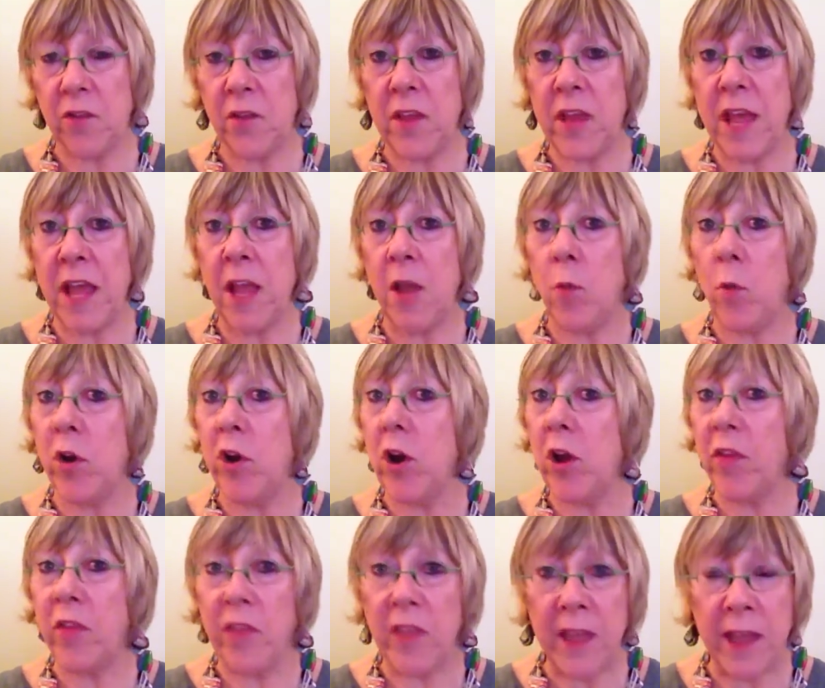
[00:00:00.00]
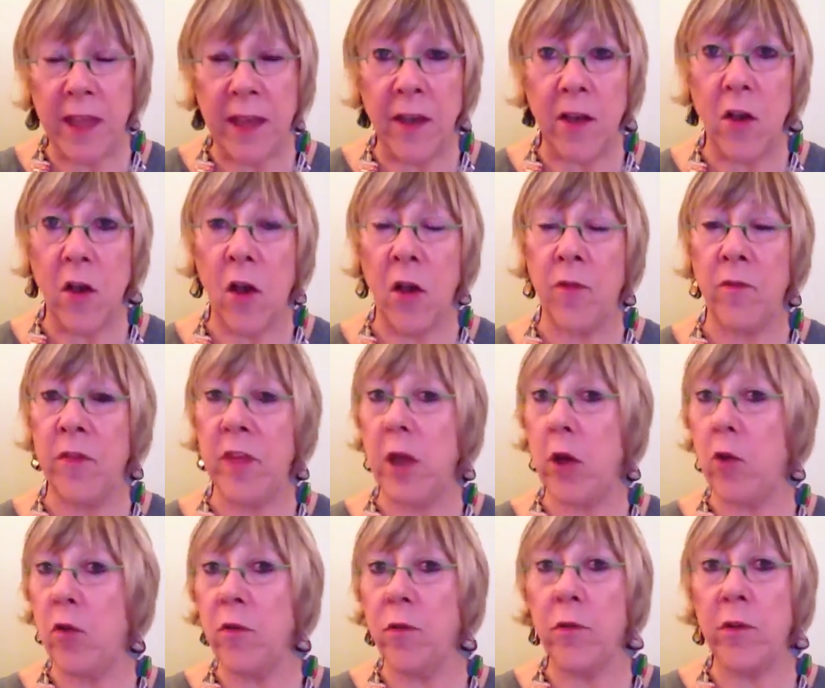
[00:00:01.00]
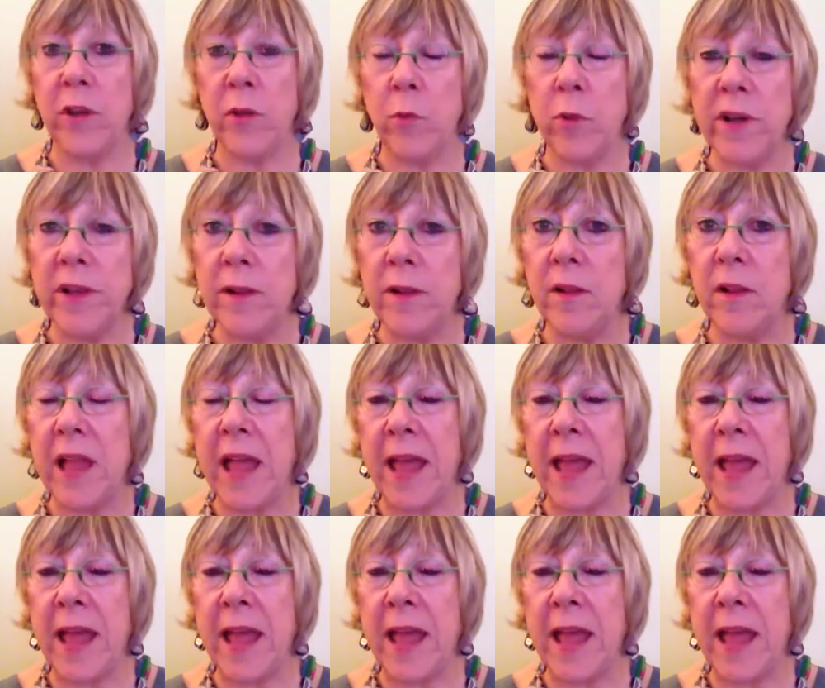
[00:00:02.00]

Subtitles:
They were not there of their own free will,